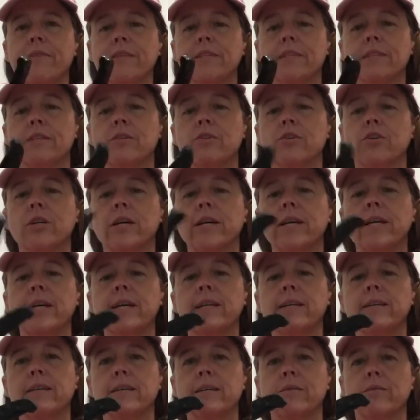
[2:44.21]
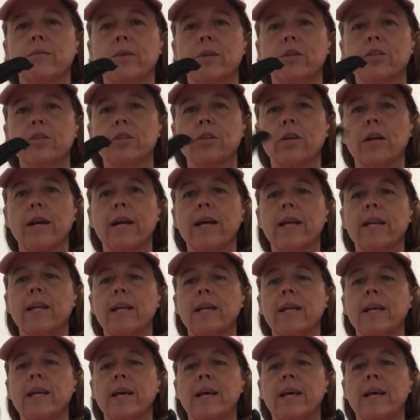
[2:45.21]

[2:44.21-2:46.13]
It's a little Cricut. It works great.